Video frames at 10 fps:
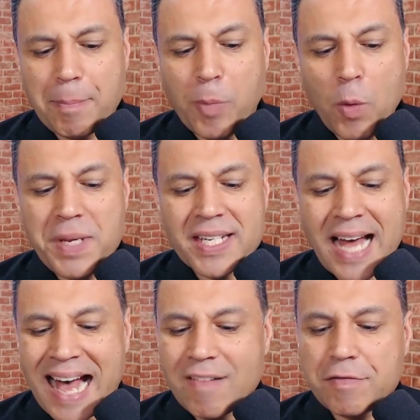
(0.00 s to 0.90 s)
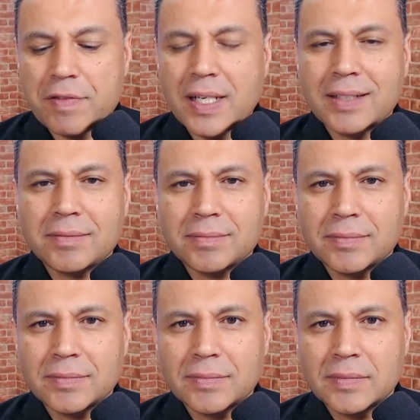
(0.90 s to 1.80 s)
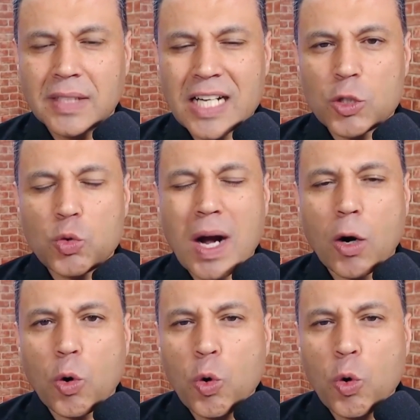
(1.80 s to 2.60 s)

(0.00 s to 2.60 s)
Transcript: because he hated himself.